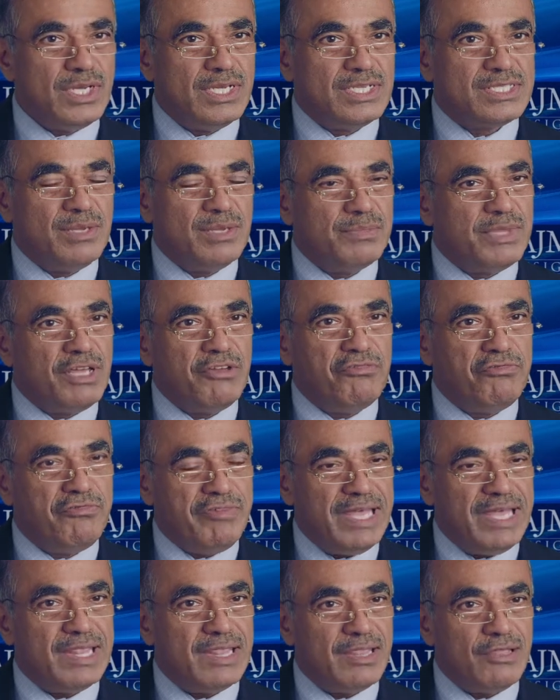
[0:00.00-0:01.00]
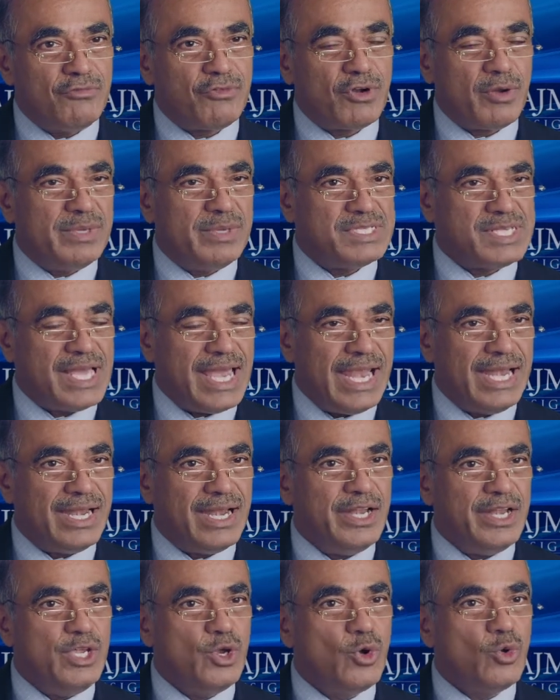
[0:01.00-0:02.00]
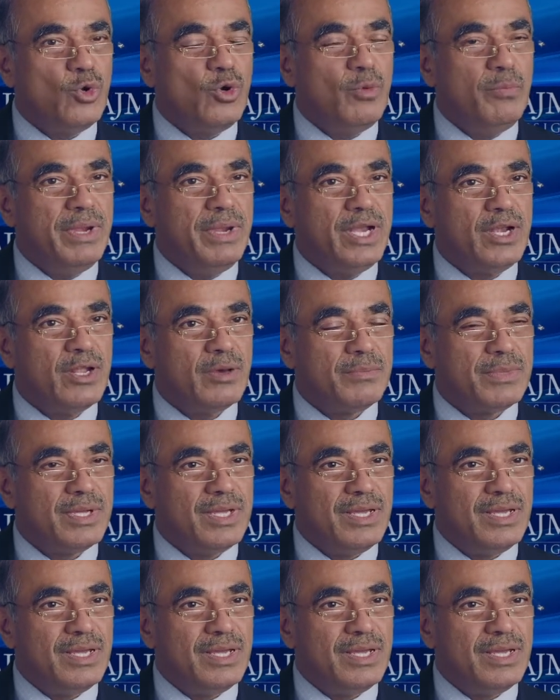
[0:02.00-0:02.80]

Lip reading: Something fell from his hand and he couldn't pick it up.